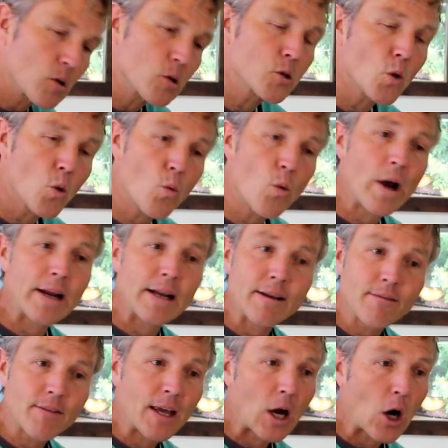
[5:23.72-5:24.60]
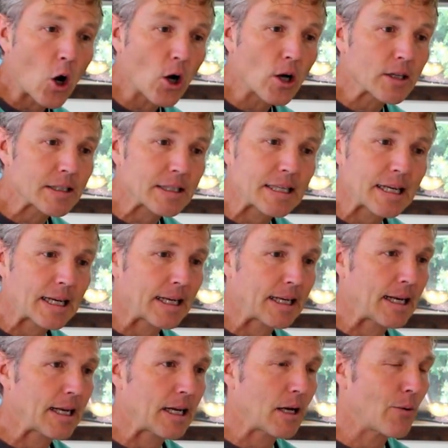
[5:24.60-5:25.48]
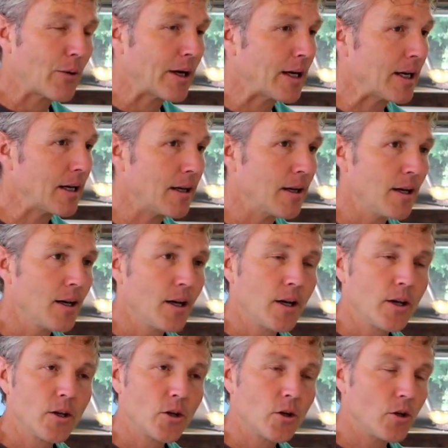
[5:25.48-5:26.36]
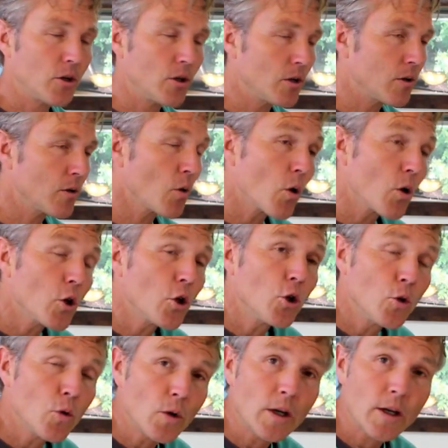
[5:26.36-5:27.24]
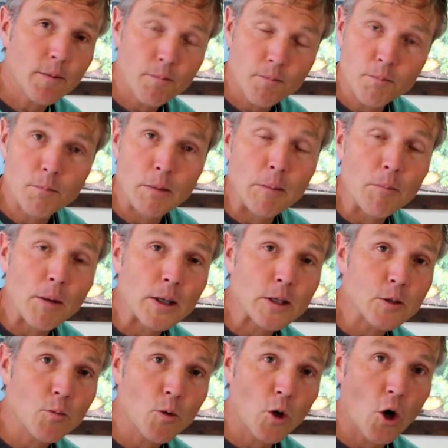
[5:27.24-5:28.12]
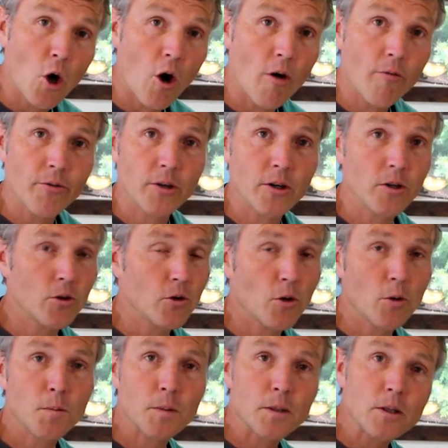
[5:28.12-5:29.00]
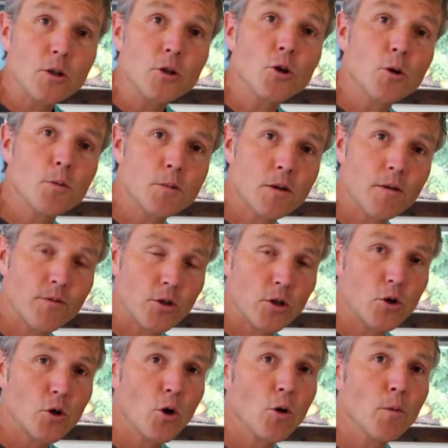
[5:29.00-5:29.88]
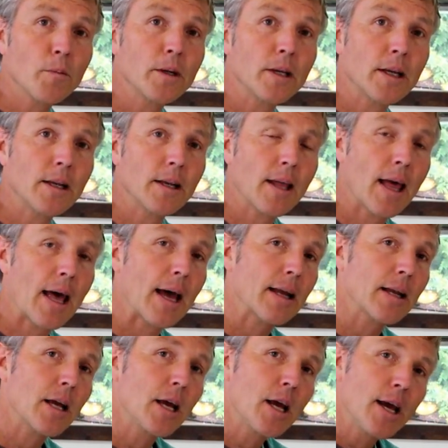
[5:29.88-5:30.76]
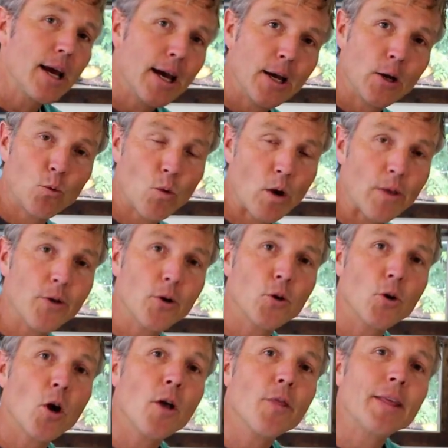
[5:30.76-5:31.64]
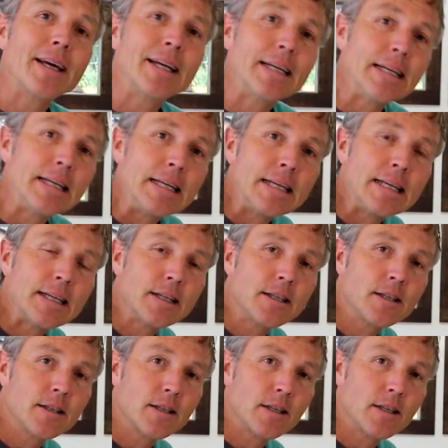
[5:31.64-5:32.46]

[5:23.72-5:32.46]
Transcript: so when, if they are sick in any way, you can be much more confident in terms of determining that and whether or not they need to